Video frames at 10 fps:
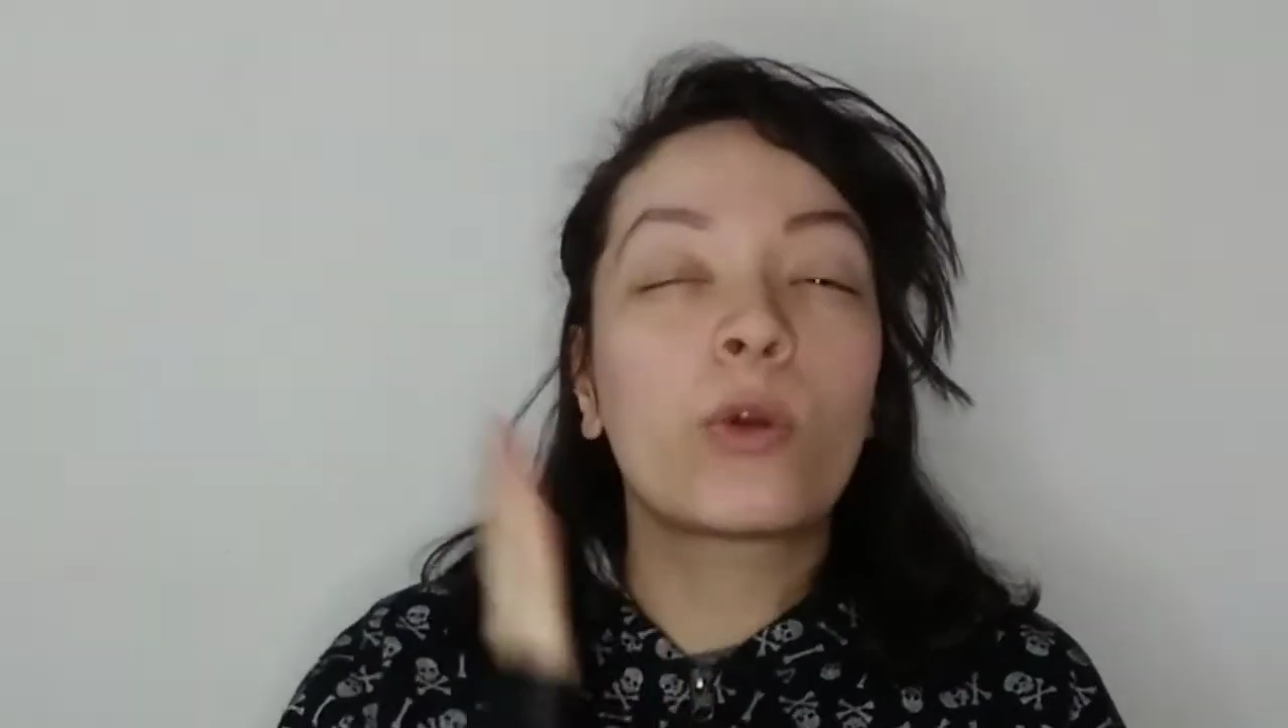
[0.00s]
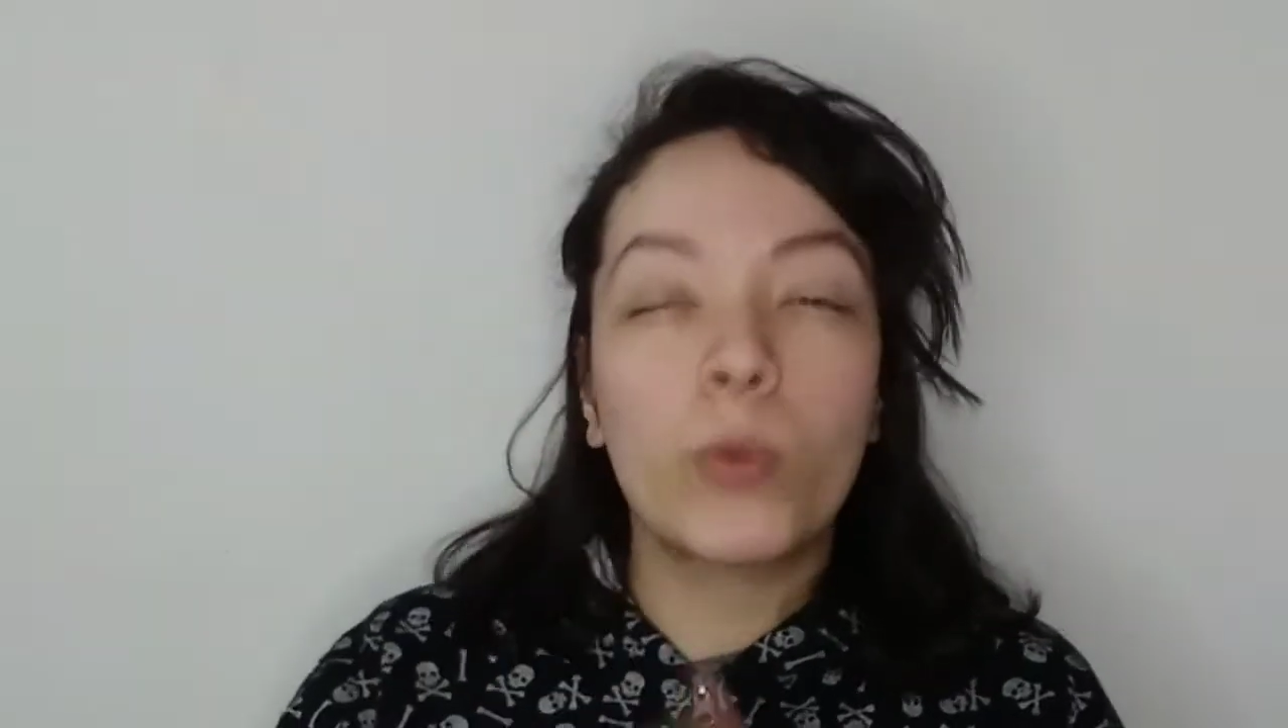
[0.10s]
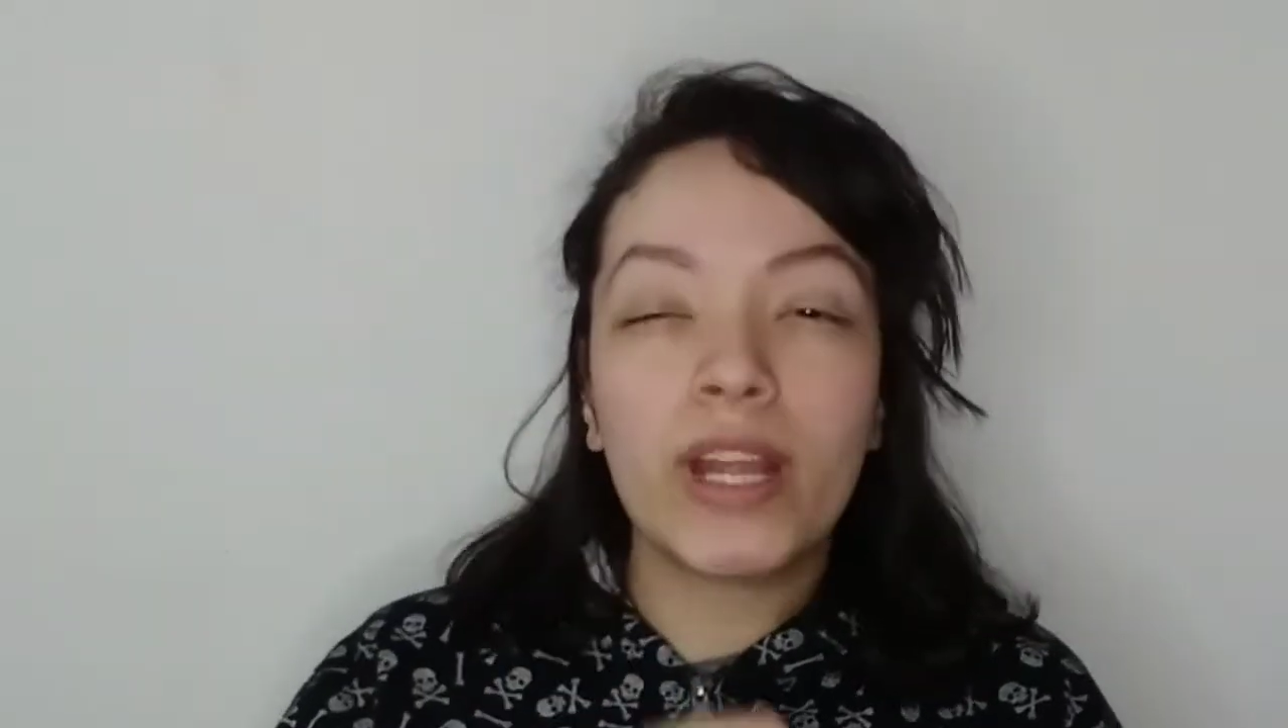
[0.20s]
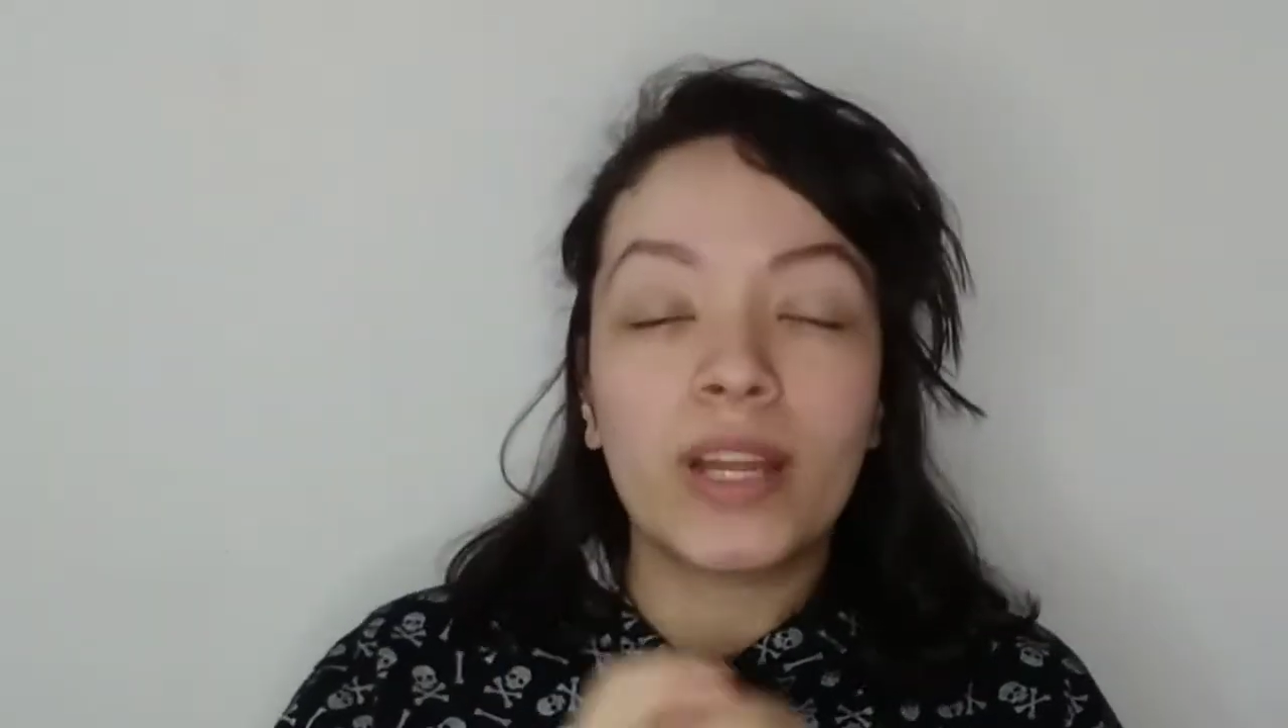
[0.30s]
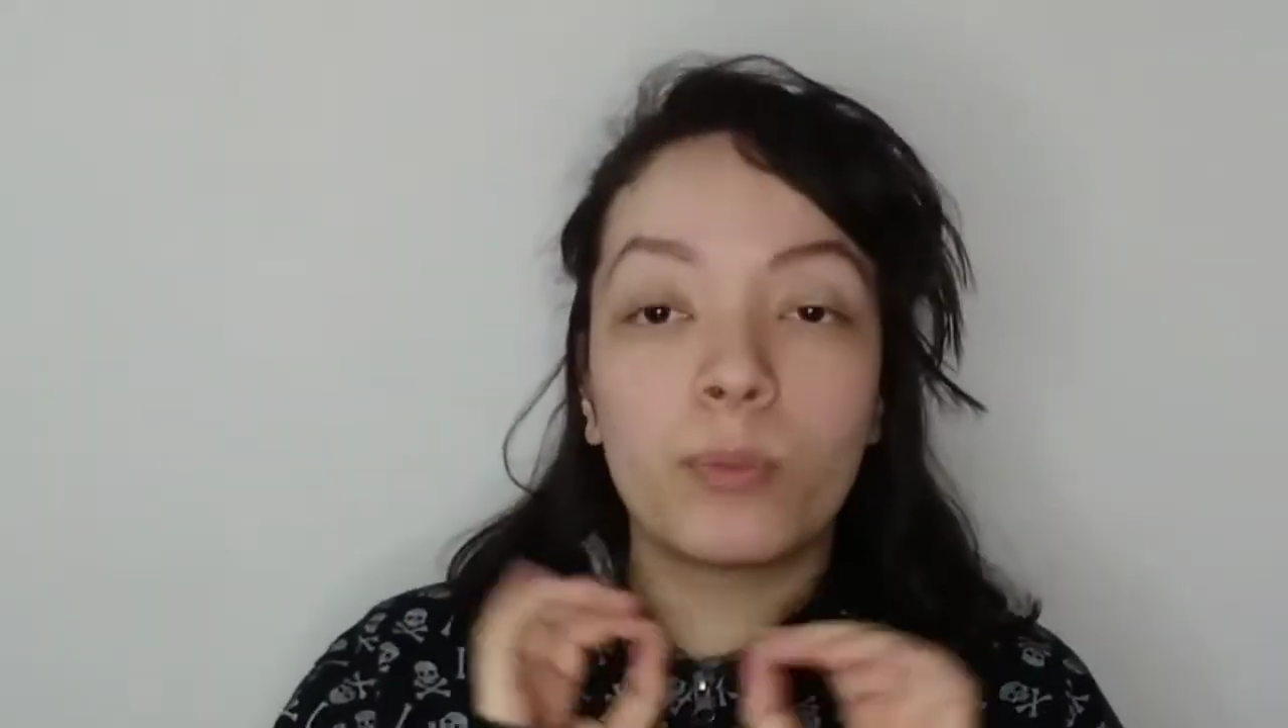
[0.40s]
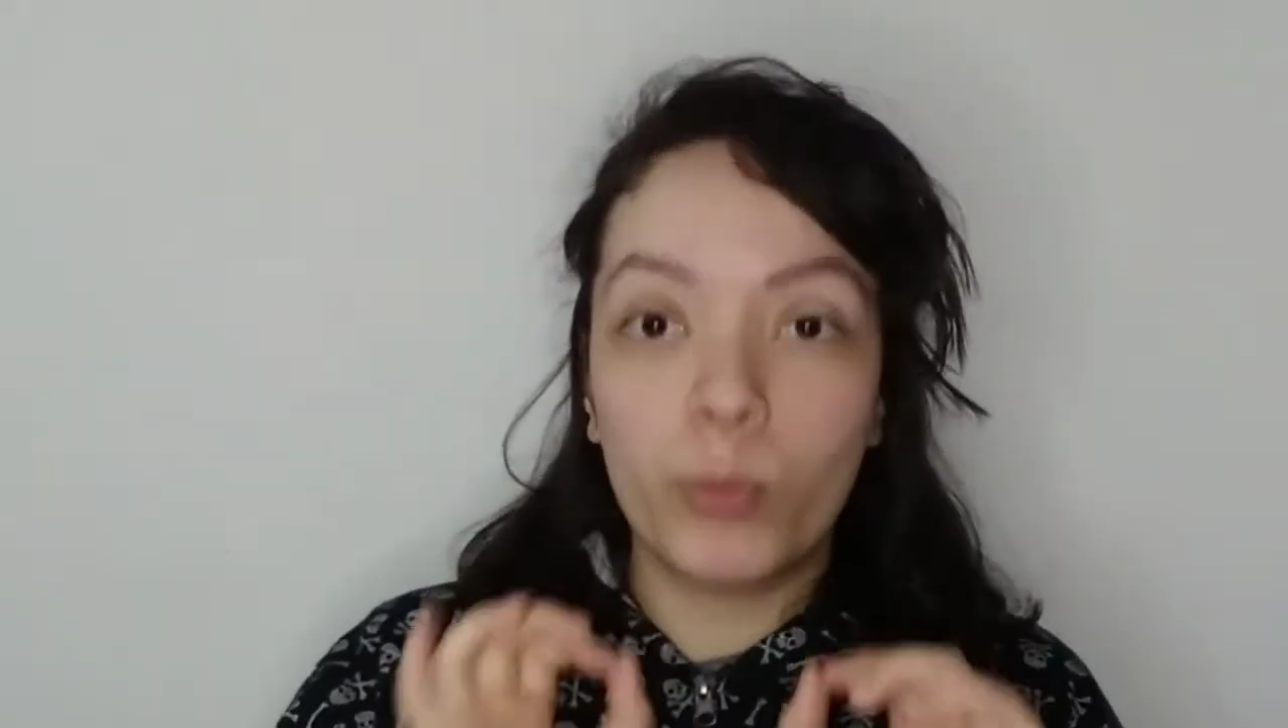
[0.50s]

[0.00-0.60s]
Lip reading: quick